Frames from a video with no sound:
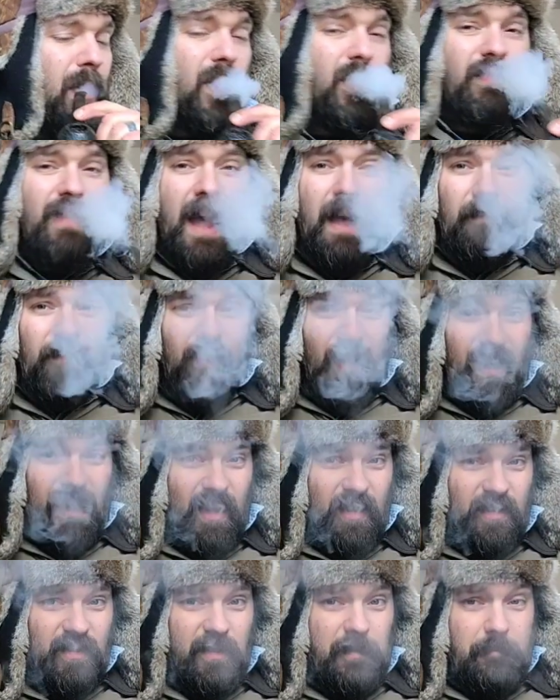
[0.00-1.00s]
Not
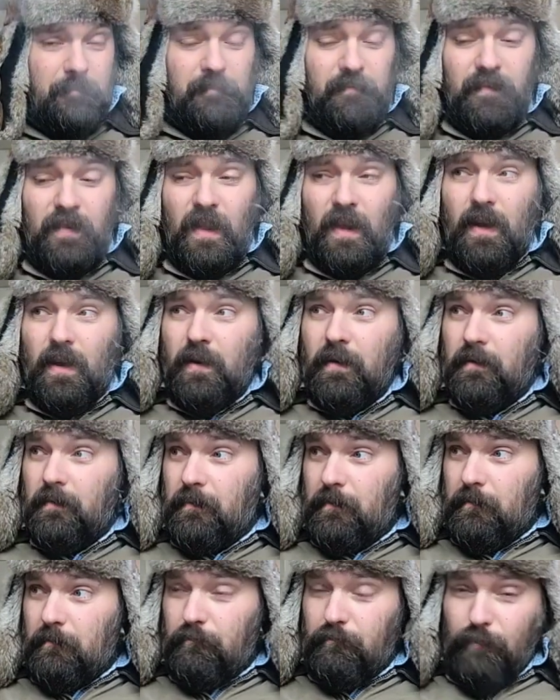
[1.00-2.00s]
finished.
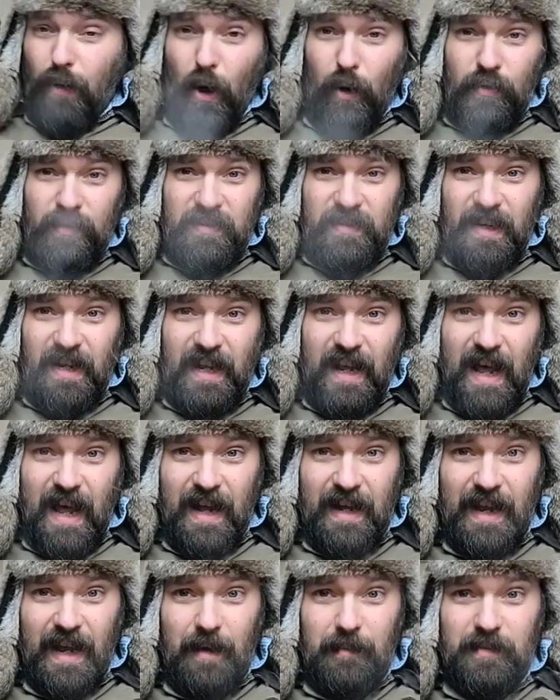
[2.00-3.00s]
Posted it on
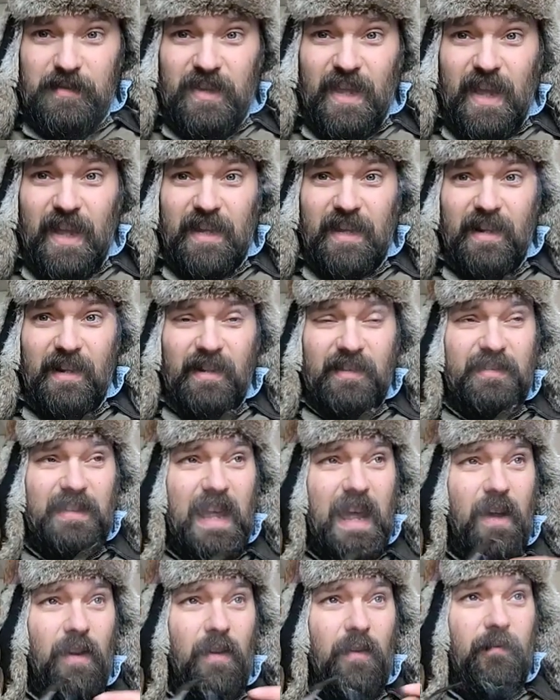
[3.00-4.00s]
Amazon. It is
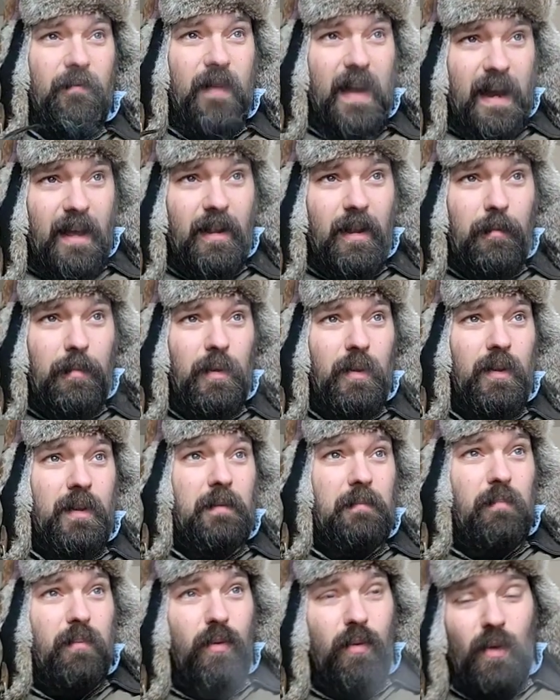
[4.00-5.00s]
now available
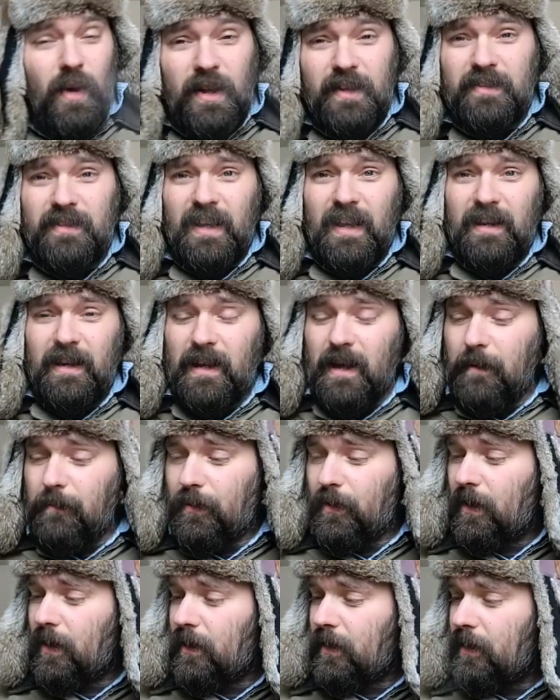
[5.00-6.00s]
in print and
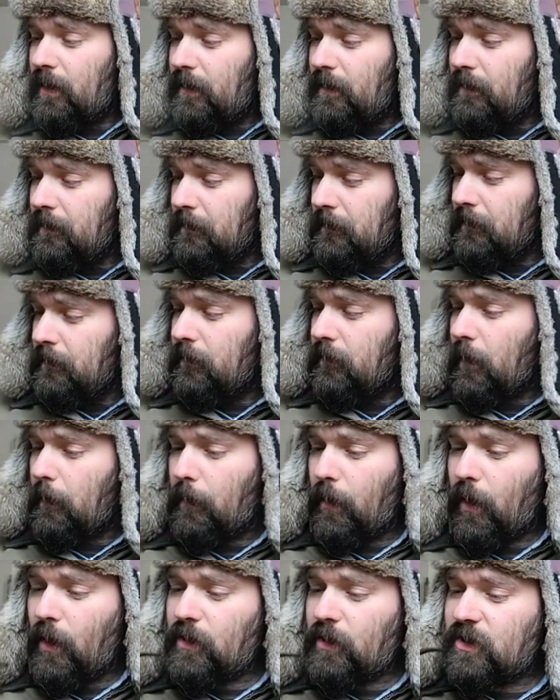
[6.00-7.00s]
ebook for
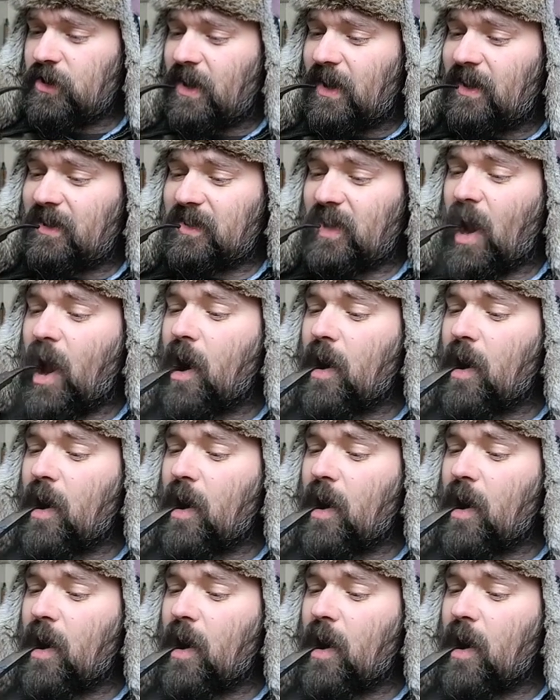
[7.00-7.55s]
purchase.